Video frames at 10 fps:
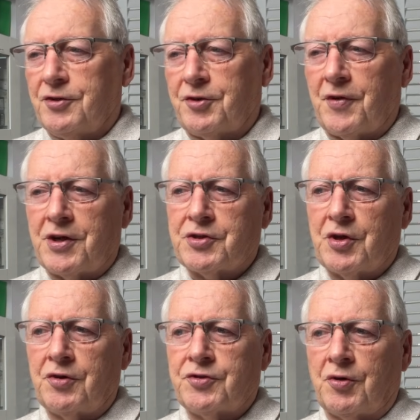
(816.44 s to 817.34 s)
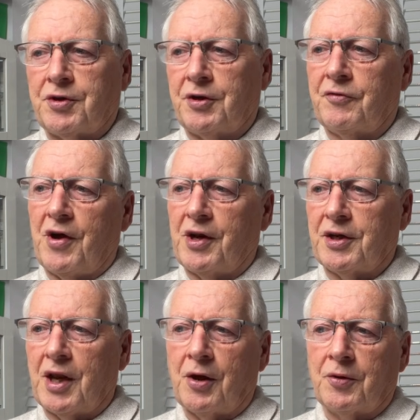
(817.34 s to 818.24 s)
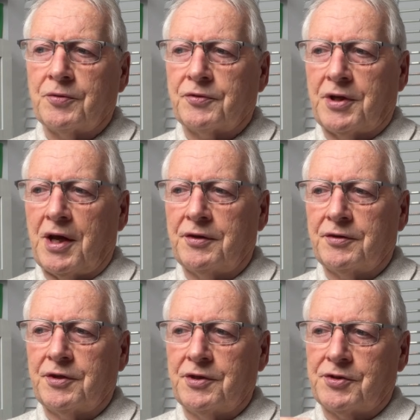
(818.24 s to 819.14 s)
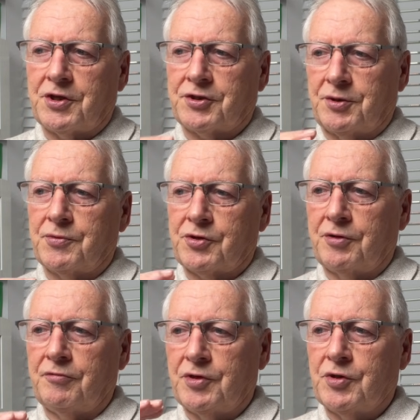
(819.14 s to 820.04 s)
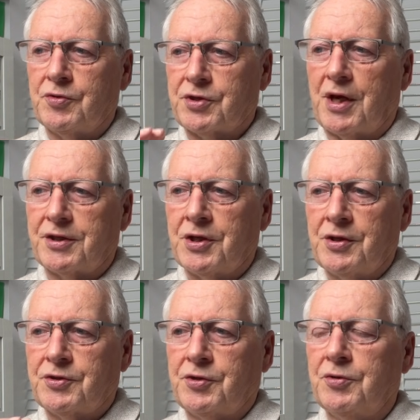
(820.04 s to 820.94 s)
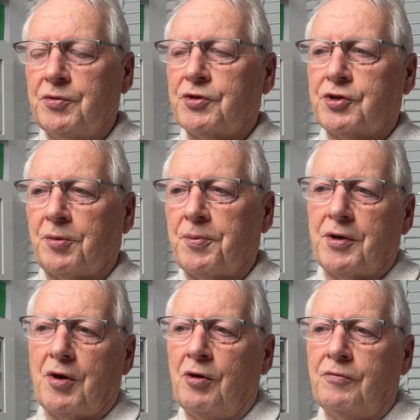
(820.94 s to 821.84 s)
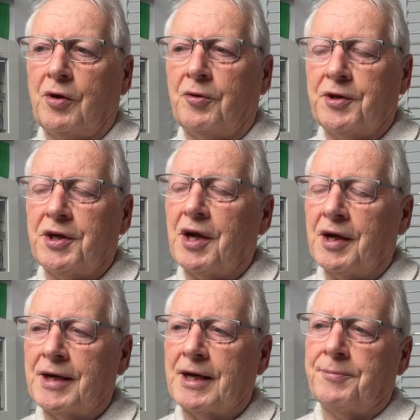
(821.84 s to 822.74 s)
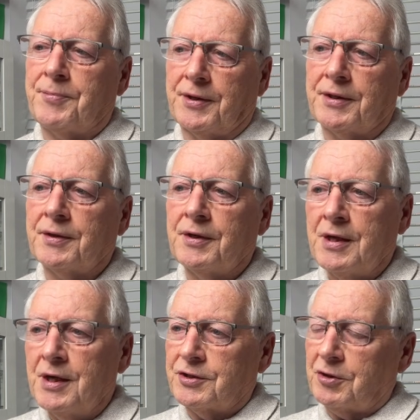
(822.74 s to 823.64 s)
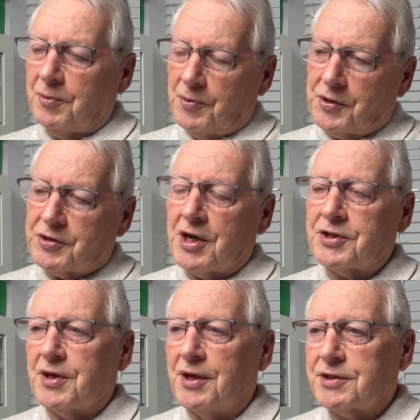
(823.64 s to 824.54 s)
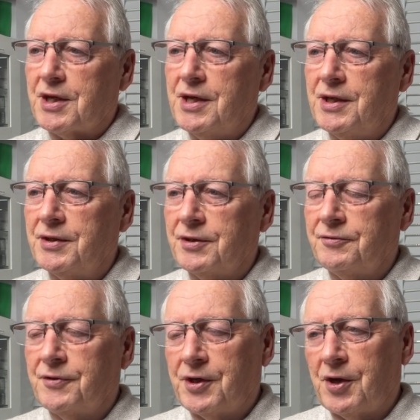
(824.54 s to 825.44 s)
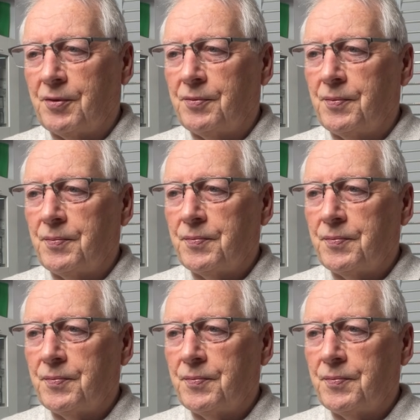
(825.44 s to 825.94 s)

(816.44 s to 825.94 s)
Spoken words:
So if I start talking fairly loud, then the system should reduce that to stop it overloading and clipping. So we'll be able to test that in the video.